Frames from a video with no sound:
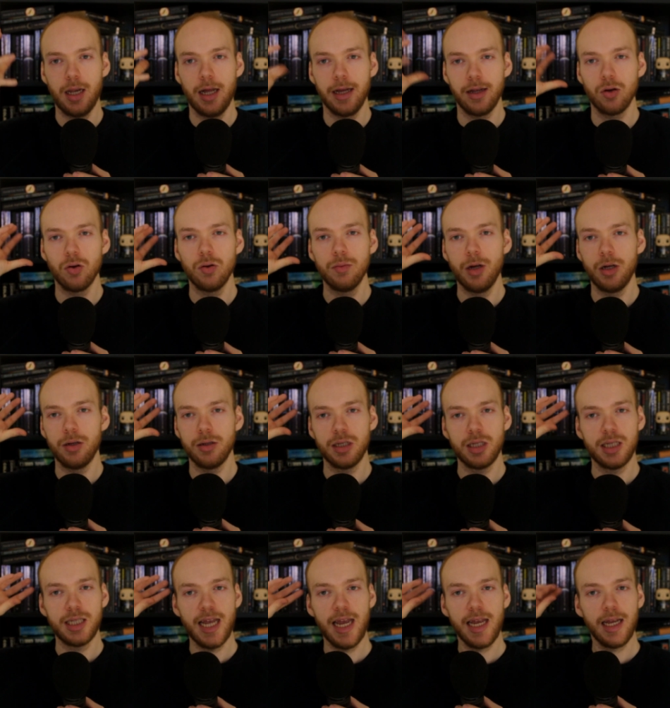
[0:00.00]
like
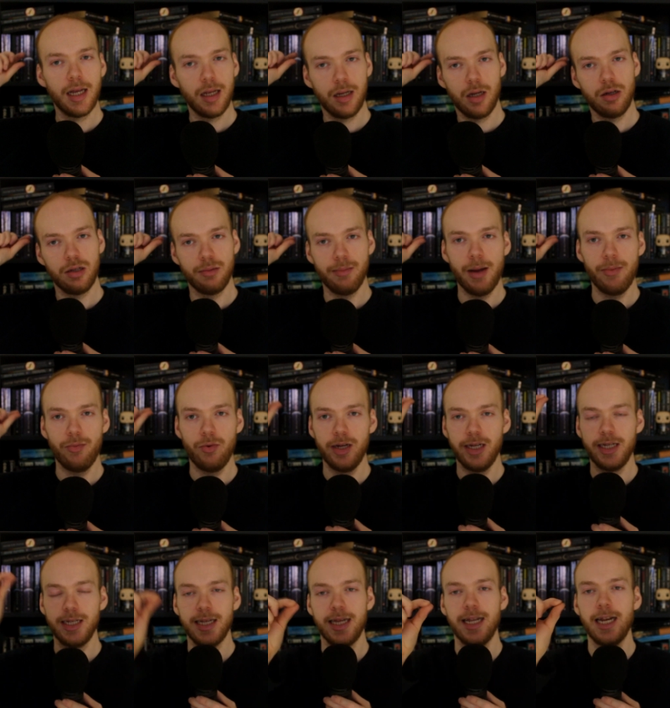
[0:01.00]
almost taking those
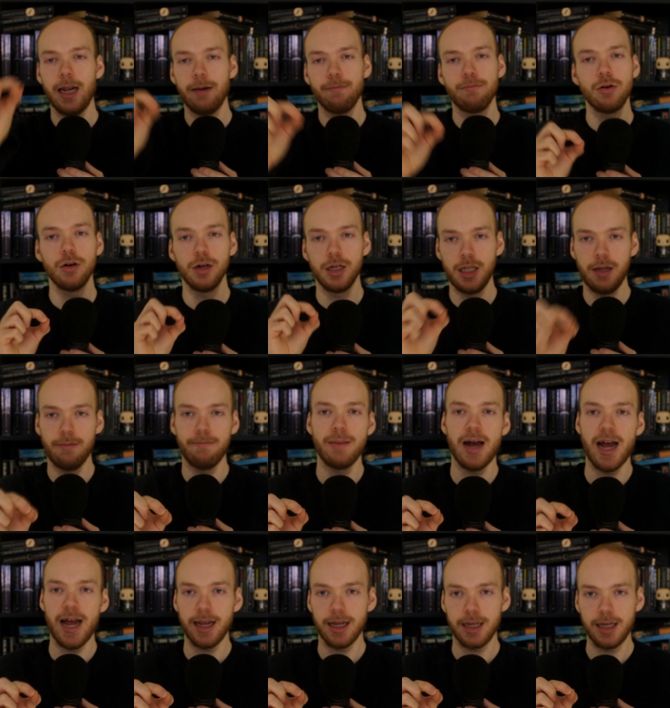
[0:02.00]
memories and then putting them
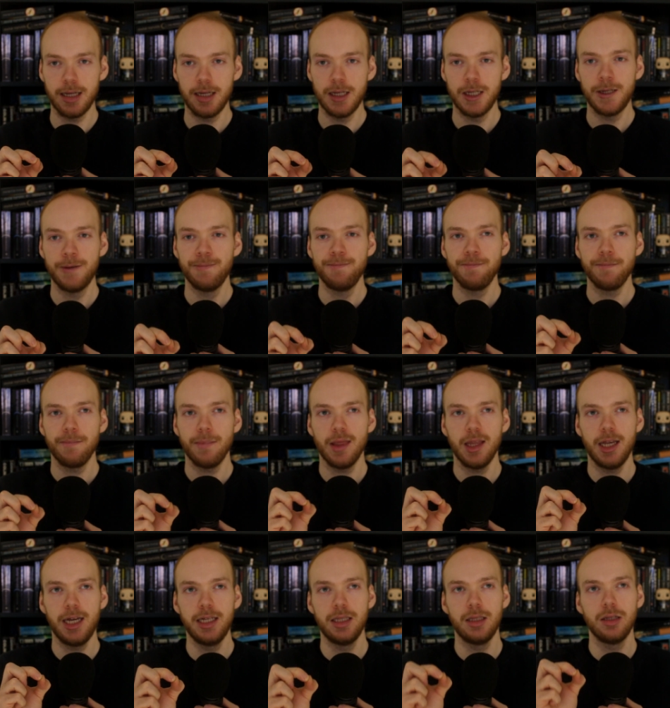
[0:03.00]
back
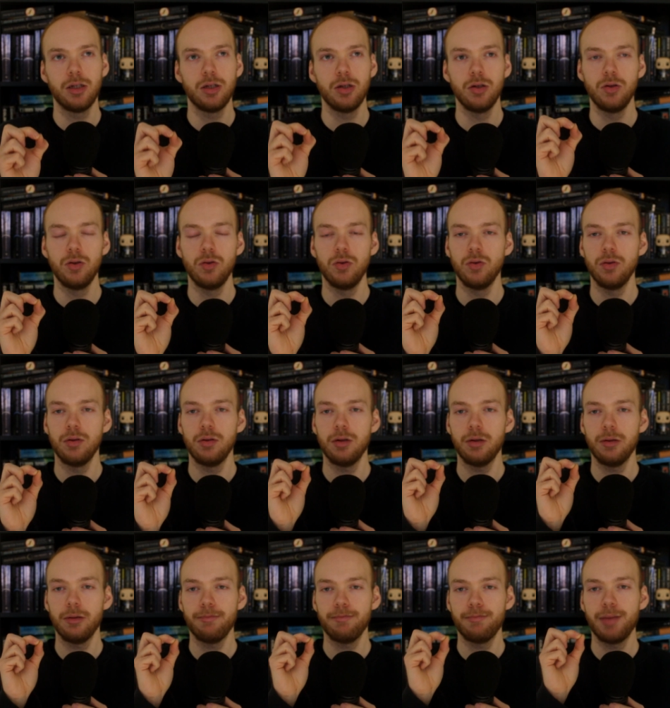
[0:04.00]
into
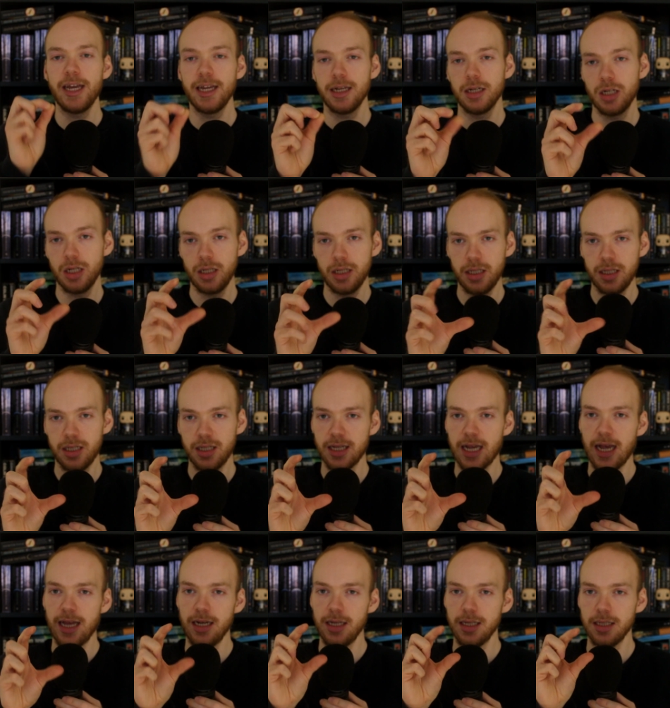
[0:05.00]
pictures.
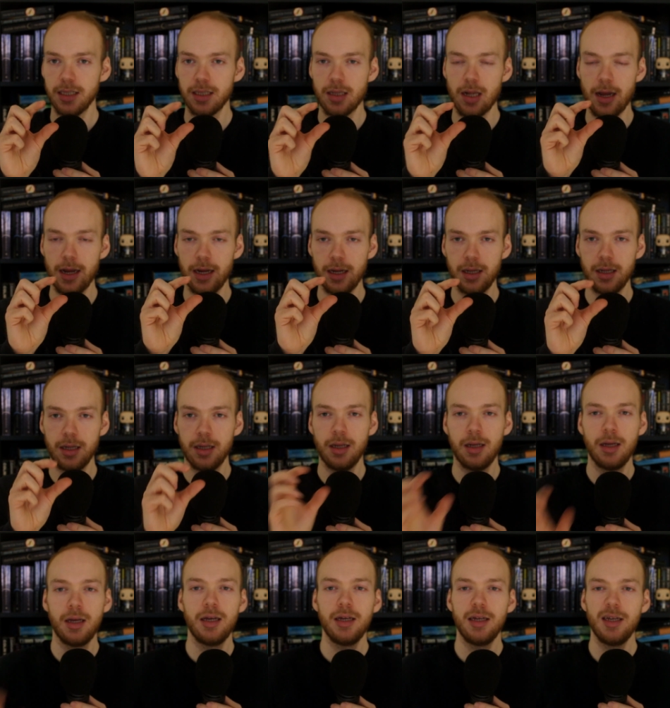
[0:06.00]
And it's like,
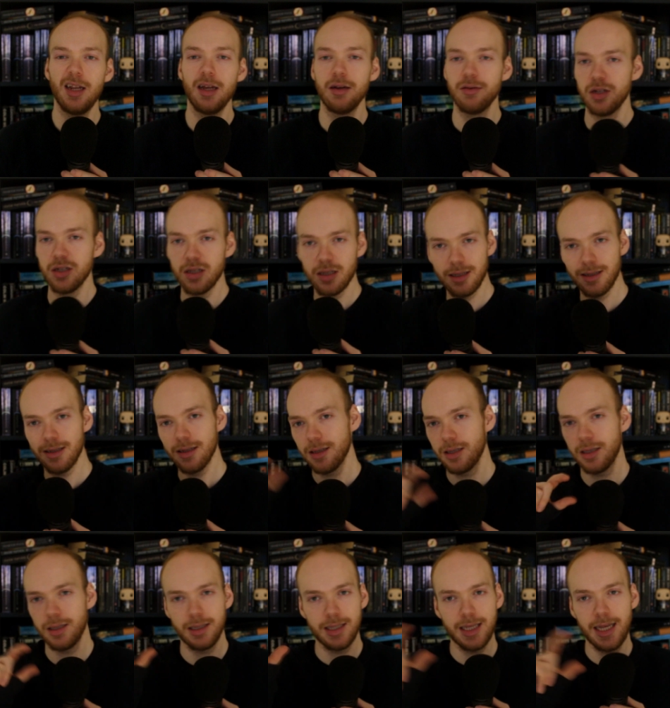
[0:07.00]
just
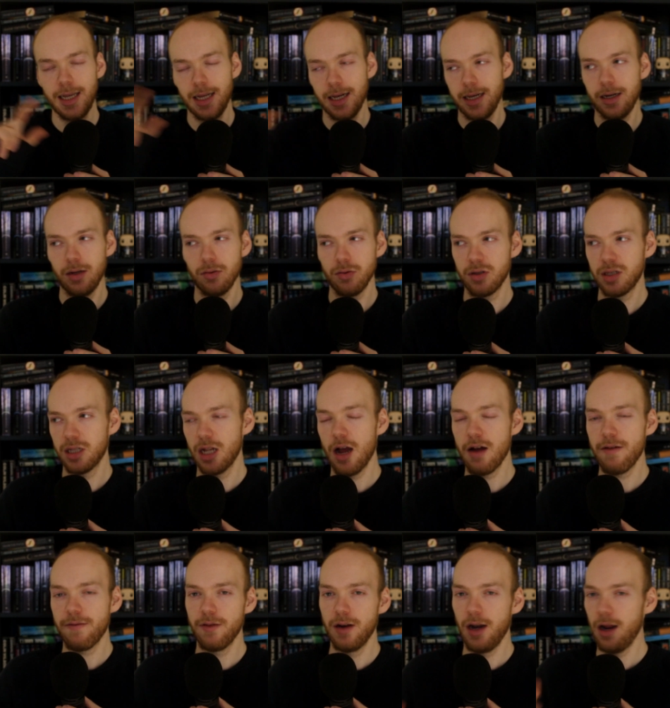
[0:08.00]
seeing little
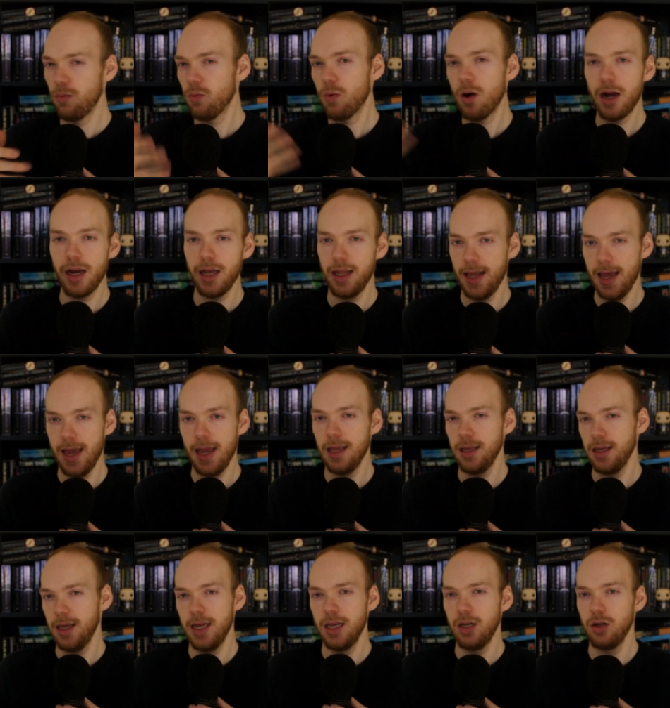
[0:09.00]
stuff and like, why are
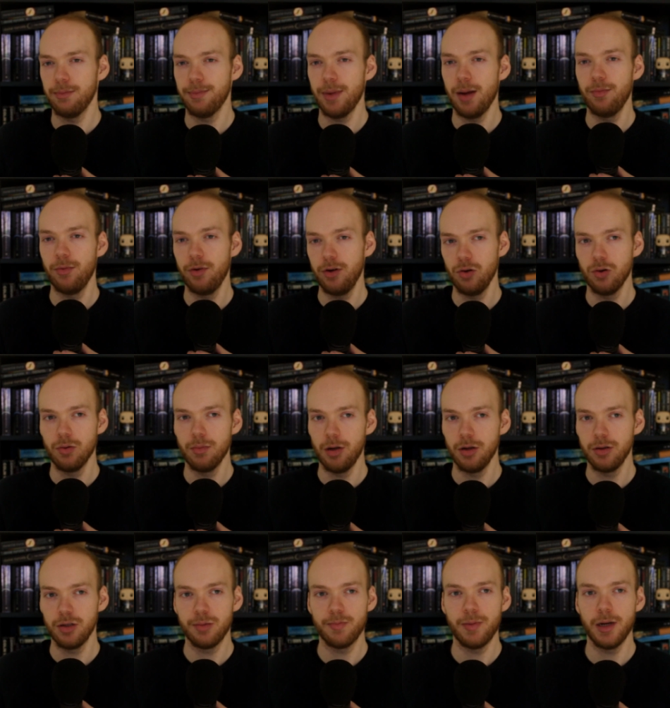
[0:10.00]
they in your memory
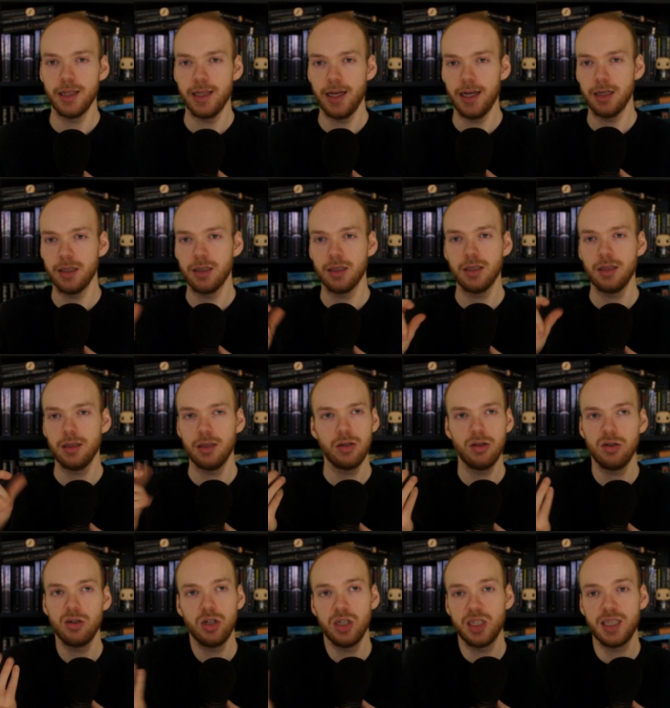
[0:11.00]
almost, but they're
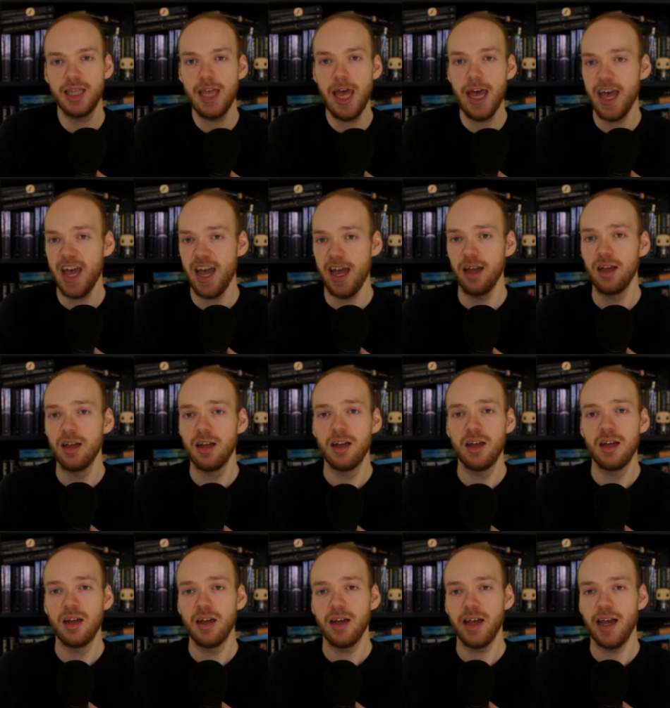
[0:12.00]
just there
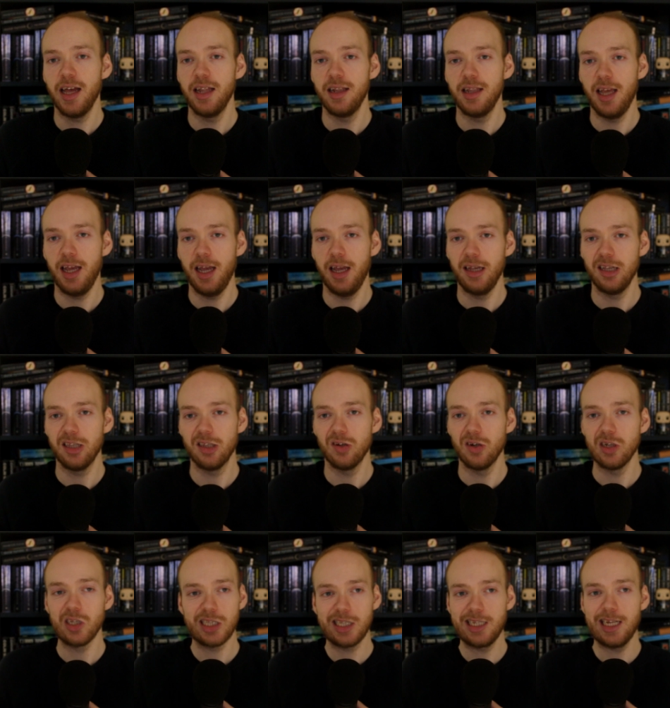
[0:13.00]
and they
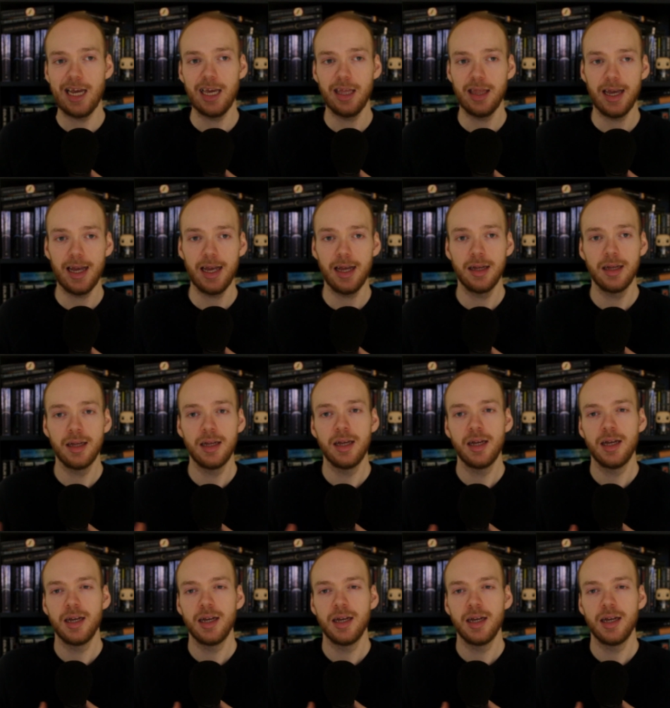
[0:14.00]
sort of stay there.